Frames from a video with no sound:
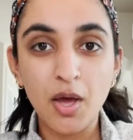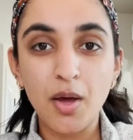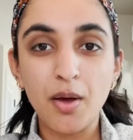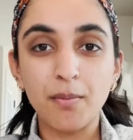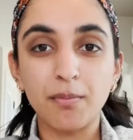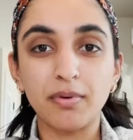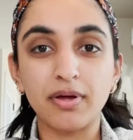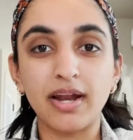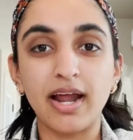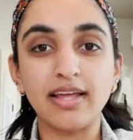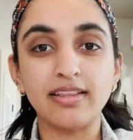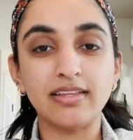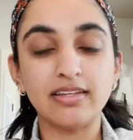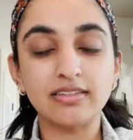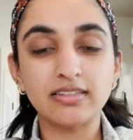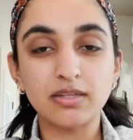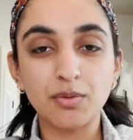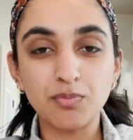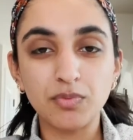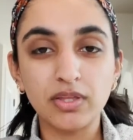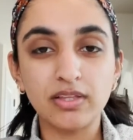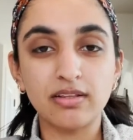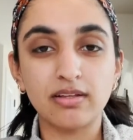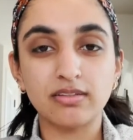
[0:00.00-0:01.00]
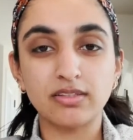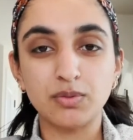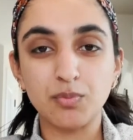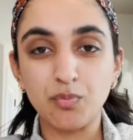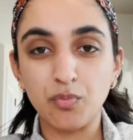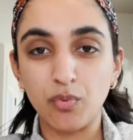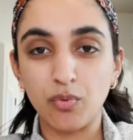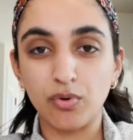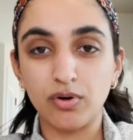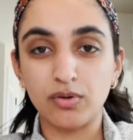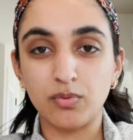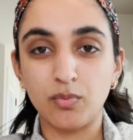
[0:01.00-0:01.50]
But I think something that's
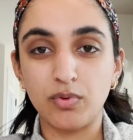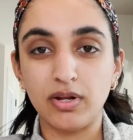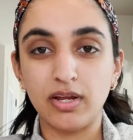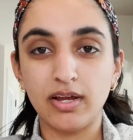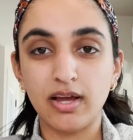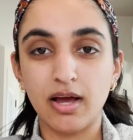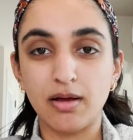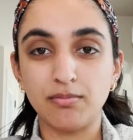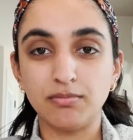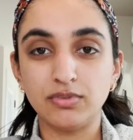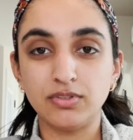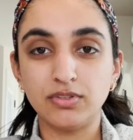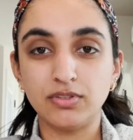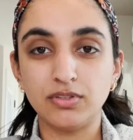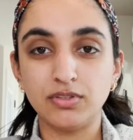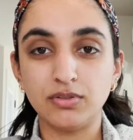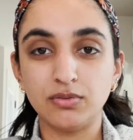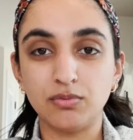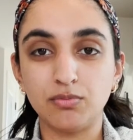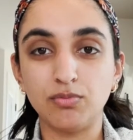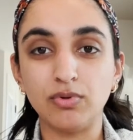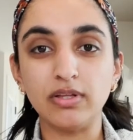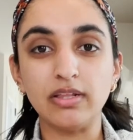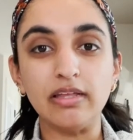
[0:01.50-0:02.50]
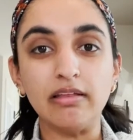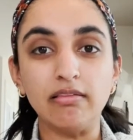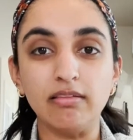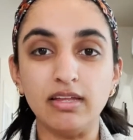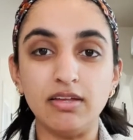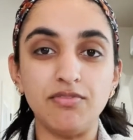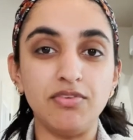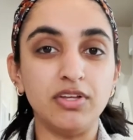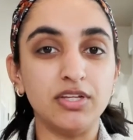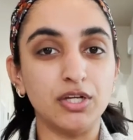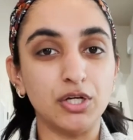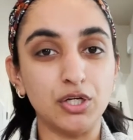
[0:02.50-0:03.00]
important when it comes to really
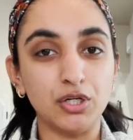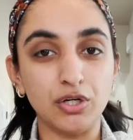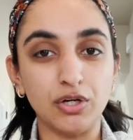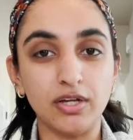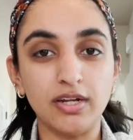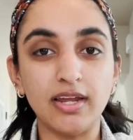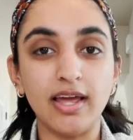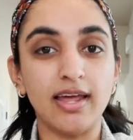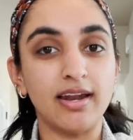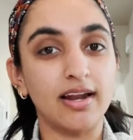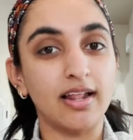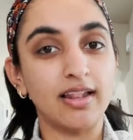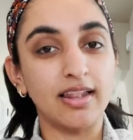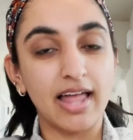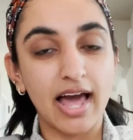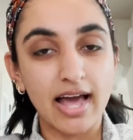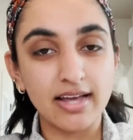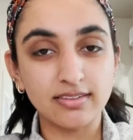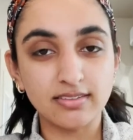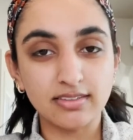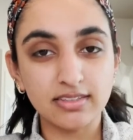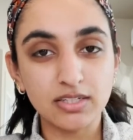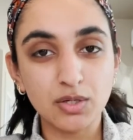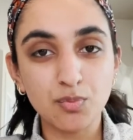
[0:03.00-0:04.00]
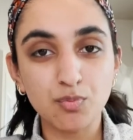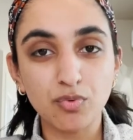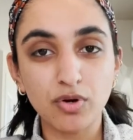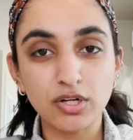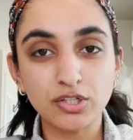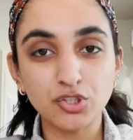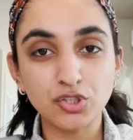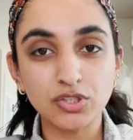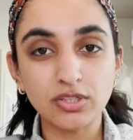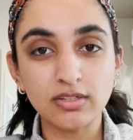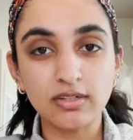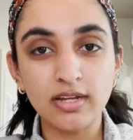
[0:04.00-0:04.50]
leaving a good and a lasting
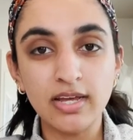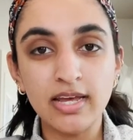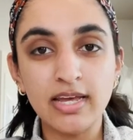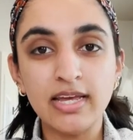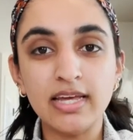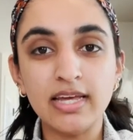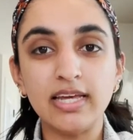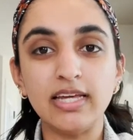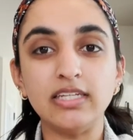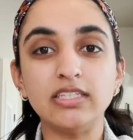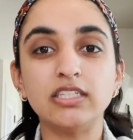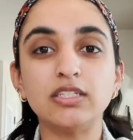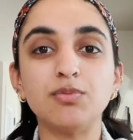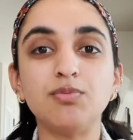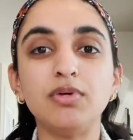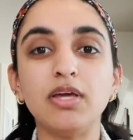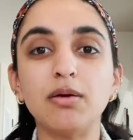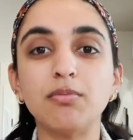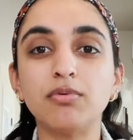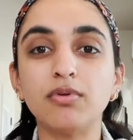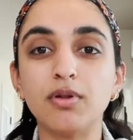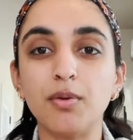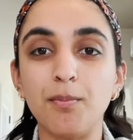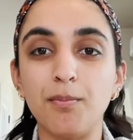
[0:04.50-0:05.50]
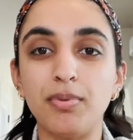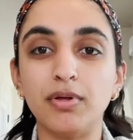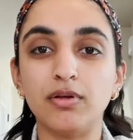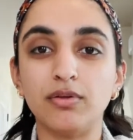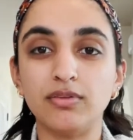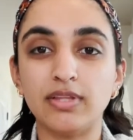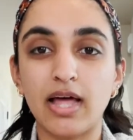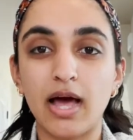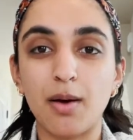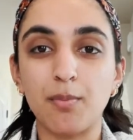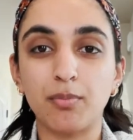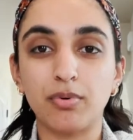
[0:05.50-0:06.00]
impression is to be able to build
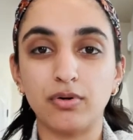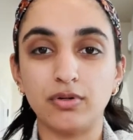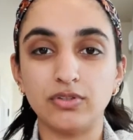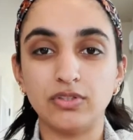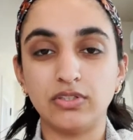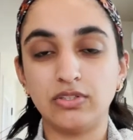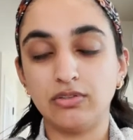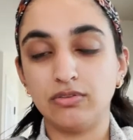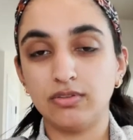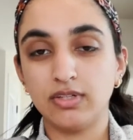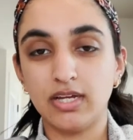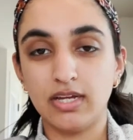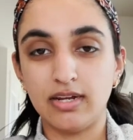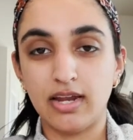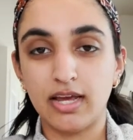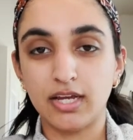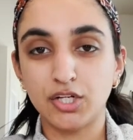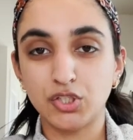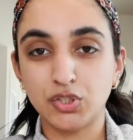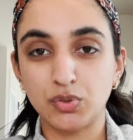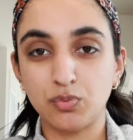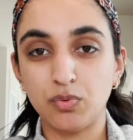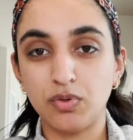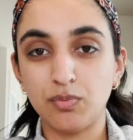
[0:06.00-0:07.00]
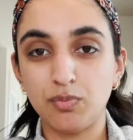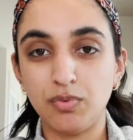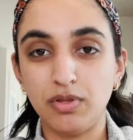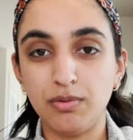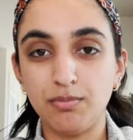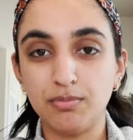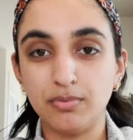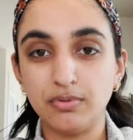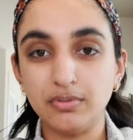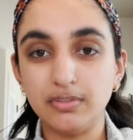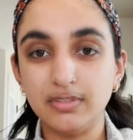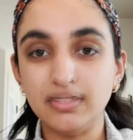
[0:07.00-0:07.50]
that personal connection with
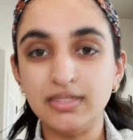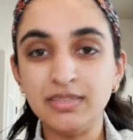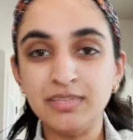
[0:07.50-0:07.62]
people.